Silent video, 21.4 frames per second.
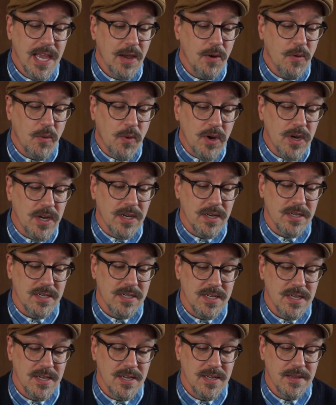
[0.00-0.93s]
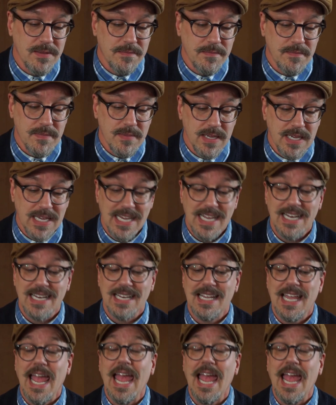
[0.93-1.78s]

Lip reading: It wouldn't. It